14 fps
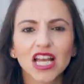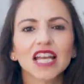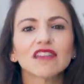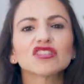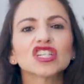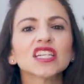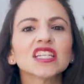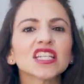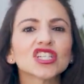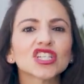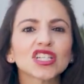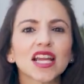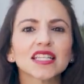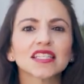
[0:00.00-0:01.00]
If she
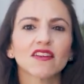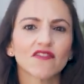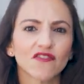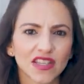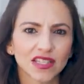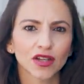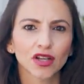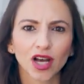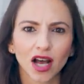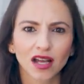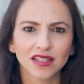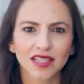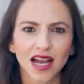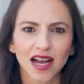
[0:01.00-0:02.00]
initiates physical
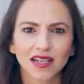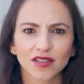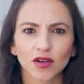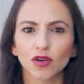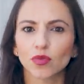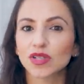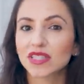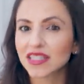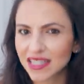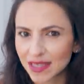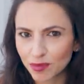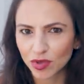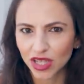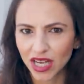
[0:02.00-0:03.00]
contact or
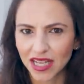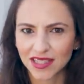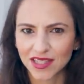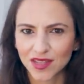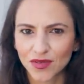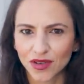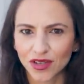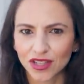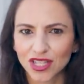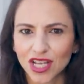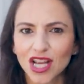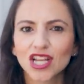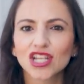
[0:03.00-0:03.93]
reciprocates yours,